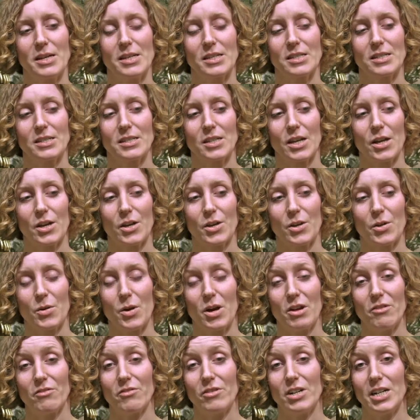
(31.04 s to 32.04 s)
So
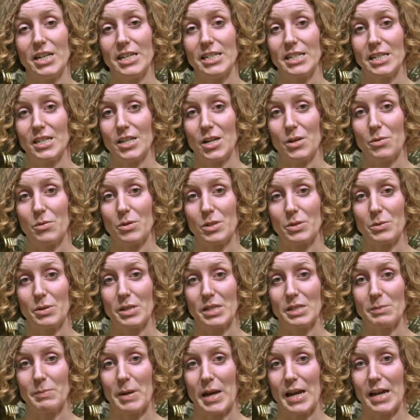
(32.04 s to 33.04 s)
I really didn't know what to
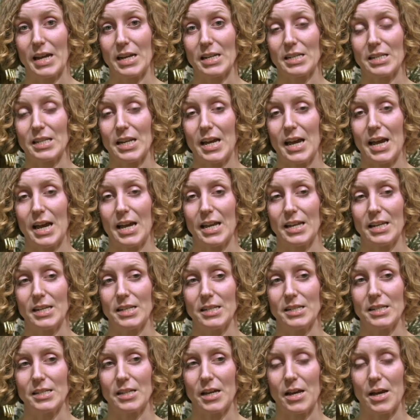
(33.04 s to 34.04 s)
expect,
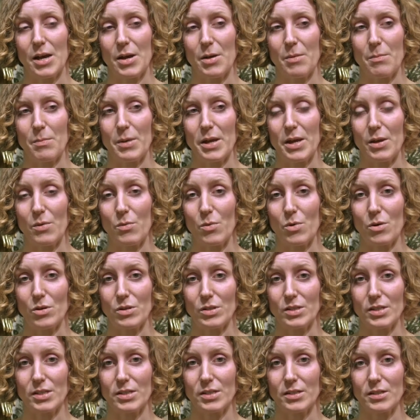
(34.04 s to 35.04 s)
and it
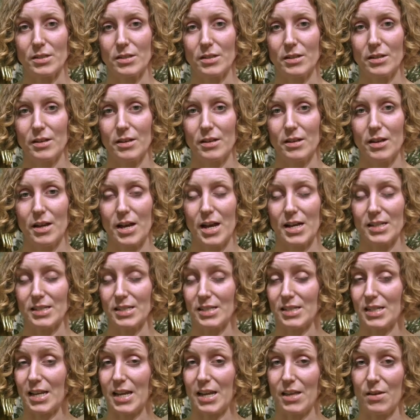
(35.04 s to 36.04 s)
was, as I
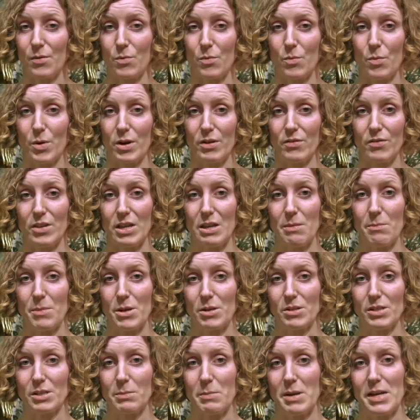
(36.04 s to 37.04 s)
say, one of the
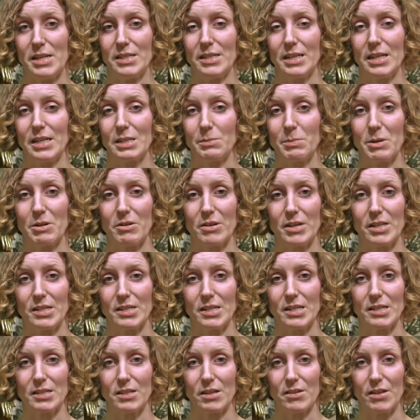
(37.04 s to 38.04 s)
most amazing
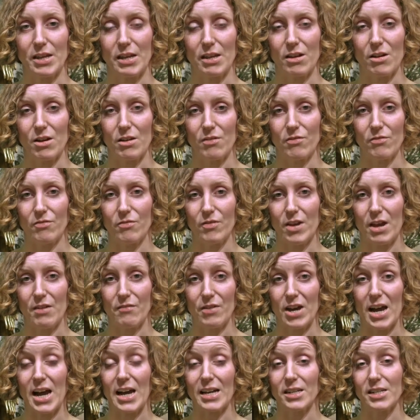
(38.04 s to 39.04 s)
experiences I think I've
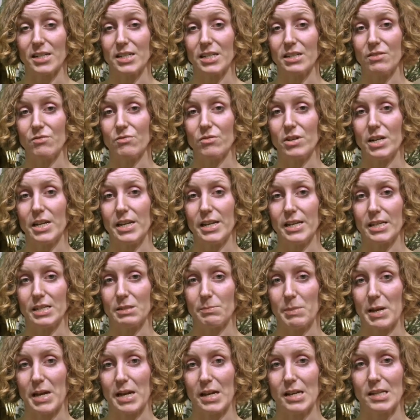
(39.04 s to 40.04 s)
ever had. I didn't really
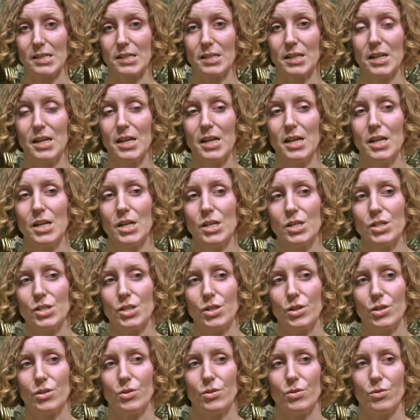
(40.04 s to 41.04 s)
expect
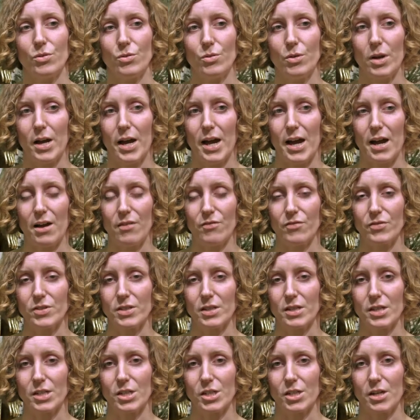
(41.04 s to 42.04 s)
to have
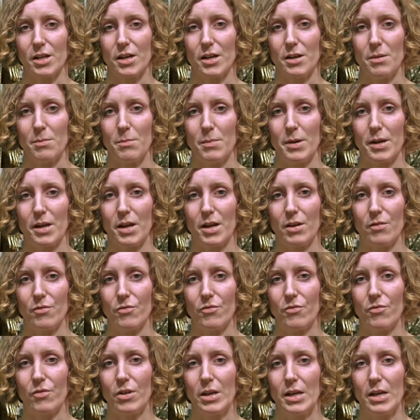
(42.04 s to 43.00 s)
such a kind of